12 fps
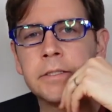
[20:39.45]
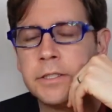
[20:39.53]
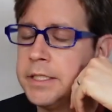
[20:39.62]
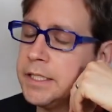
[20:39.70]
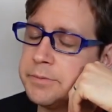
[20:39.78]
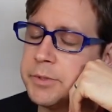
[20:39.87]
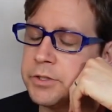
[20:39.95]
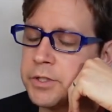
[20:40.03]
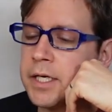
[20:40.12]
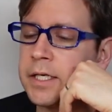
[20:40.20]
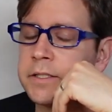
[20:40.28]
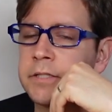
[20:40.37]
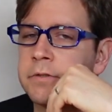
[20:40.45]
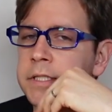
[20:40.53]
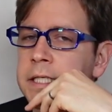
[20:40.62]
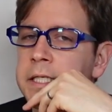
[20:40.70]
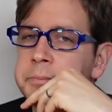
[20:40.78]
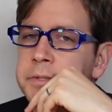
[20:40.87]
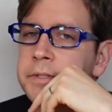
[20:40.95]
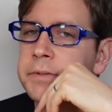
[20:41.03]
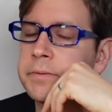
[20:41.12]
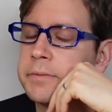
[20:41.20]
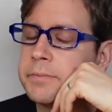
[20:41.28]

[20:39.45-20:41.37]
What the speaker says: She has been trying several times.